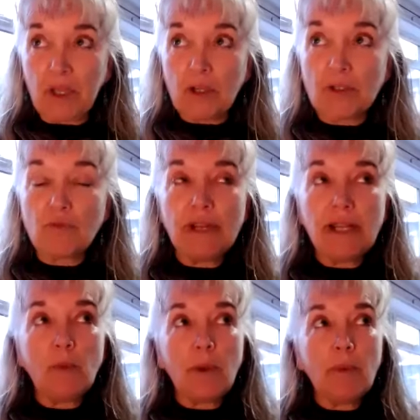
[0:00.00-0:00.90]
Because
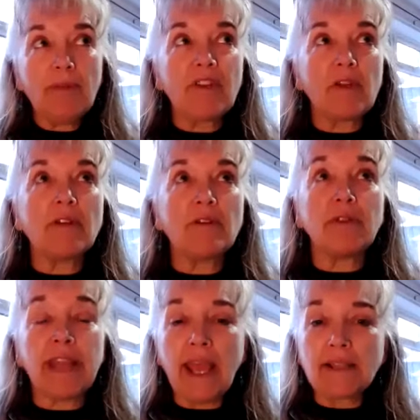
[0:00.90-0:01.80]
really, when we're very
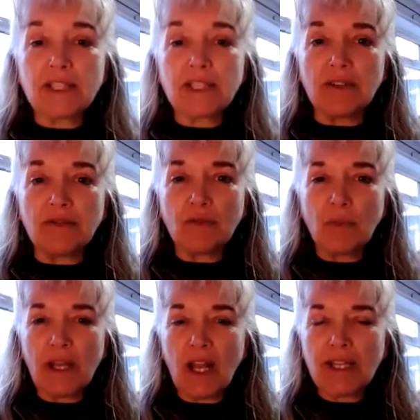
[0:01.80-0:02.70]
reactive,
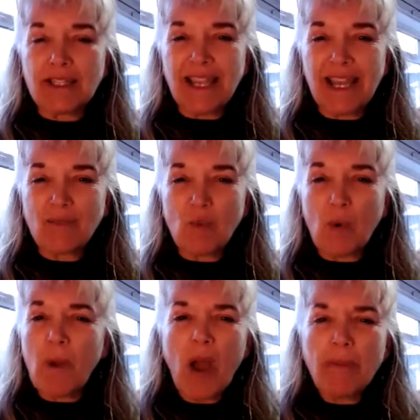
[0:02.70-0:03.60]
we're like saying,
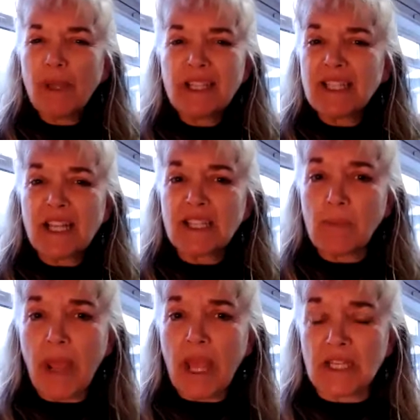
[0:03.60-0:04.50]
well, my peace
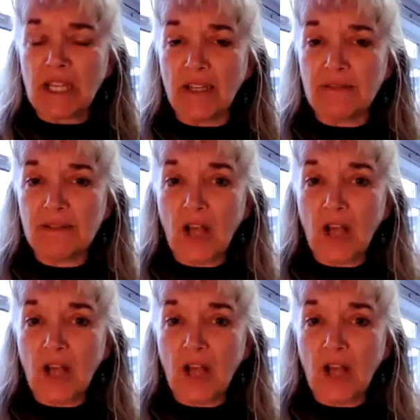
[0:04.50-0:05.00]
doesn't matter.